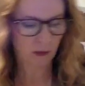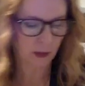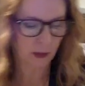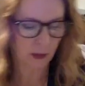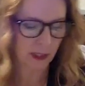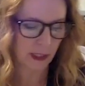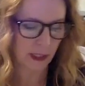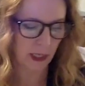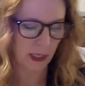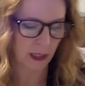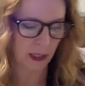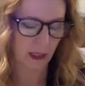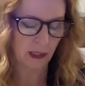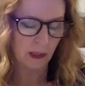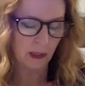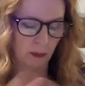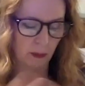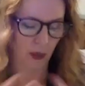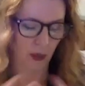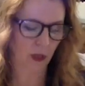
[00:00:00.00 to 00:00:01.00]
we say
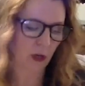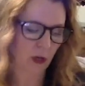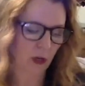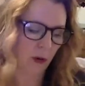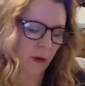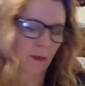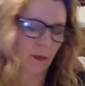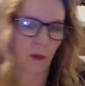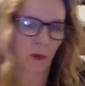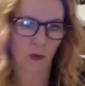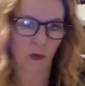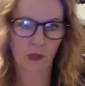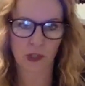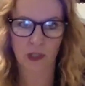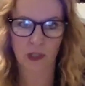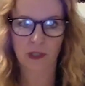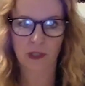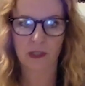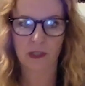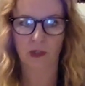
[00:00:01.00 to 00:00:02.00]
in our
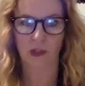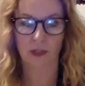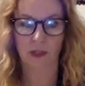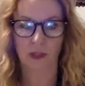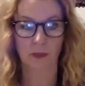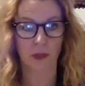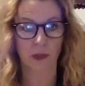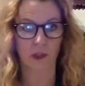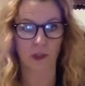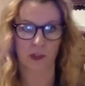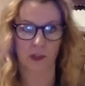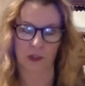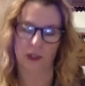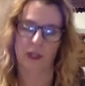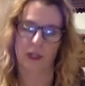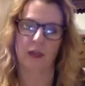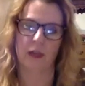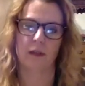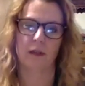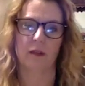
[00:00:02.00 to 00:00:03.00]
emotions, or
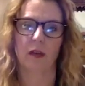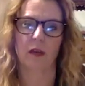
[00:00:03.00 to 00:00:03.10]
spiritually,